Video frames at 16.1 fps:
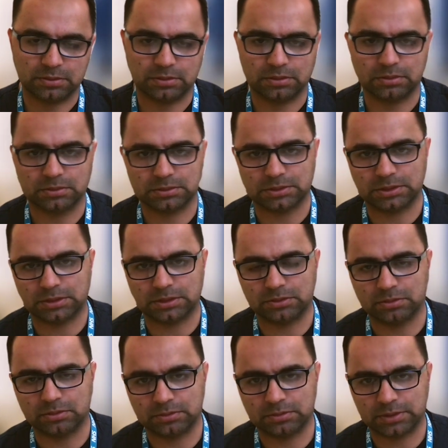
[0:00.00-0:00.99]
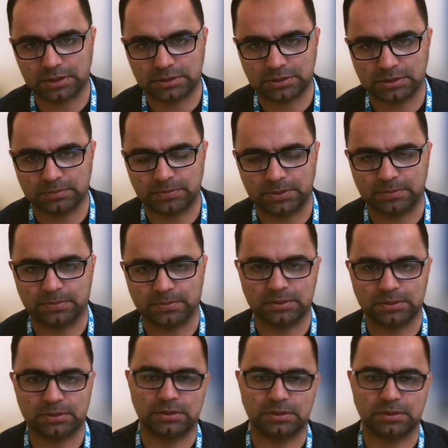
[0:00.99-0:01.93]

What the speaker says: or the colorectal people,